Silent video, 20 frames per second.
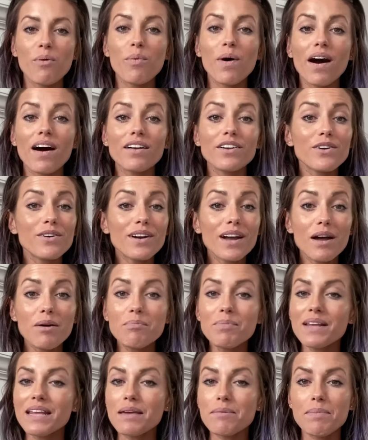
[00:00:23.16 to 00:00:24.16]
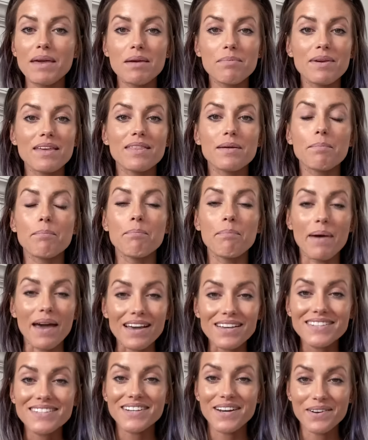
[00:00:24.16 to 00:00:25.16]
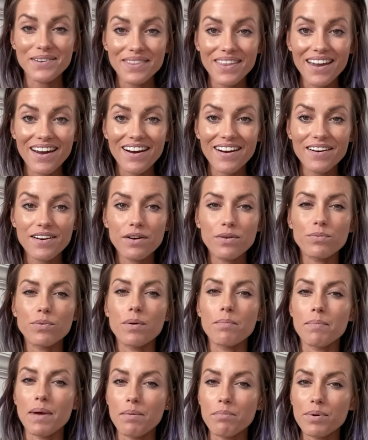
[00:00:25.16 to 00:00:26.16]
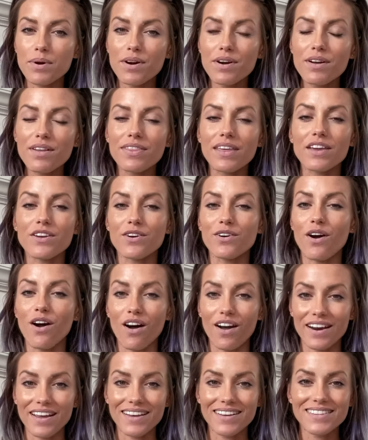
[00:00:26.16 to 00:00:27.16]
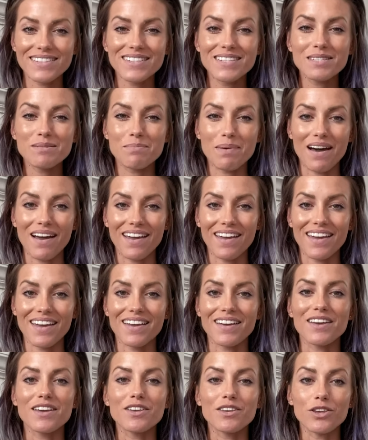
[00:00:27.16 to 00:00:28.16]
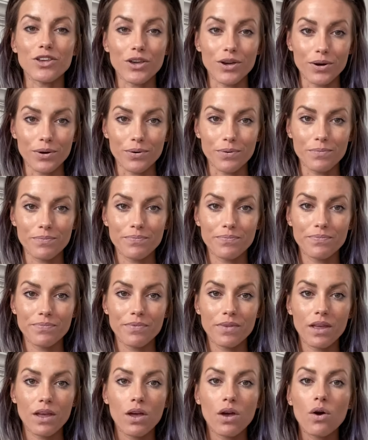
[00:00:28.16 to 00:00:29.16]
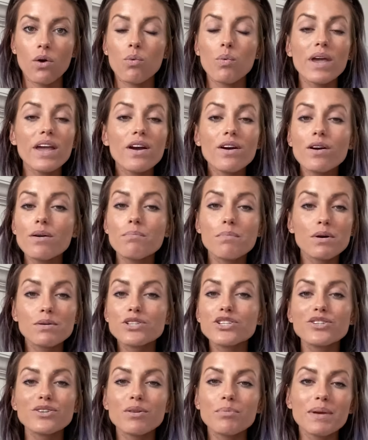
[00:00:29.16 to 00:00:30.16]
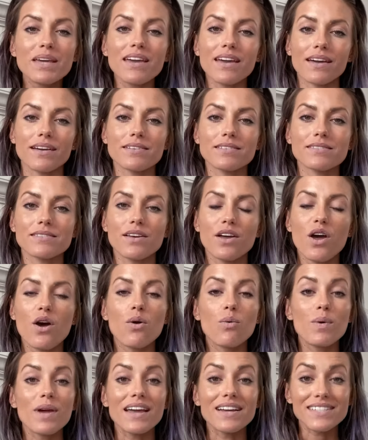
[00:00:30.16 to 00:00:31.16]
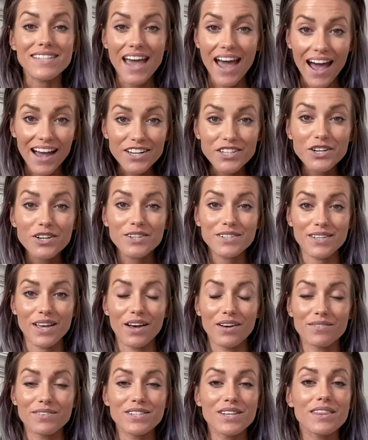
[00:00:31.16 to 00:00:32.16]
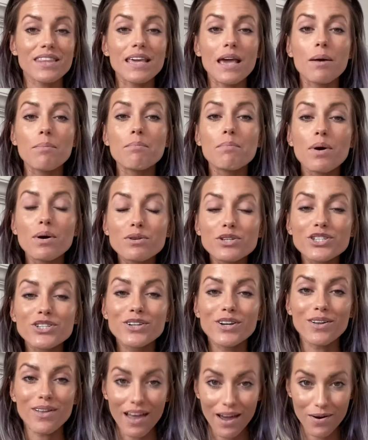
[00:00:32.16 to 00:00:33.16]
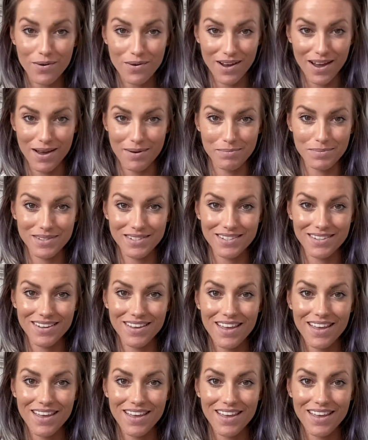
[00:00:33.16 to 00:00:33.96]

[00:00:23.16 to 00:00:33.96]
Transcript: While your company may be the best out there, remember that your audience is buying you. We are emotional beings. We attach ourselves to the emotional outcomes.